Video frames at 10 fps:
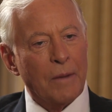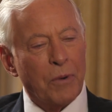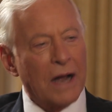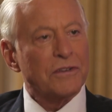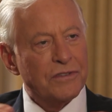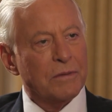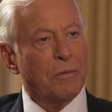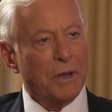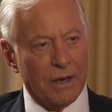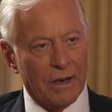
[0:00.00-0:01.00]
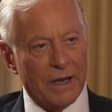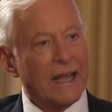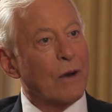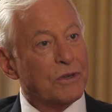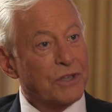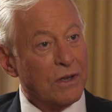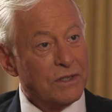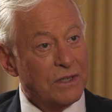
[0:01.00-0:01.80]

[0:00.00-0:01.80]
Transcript: practice them immediately and get results.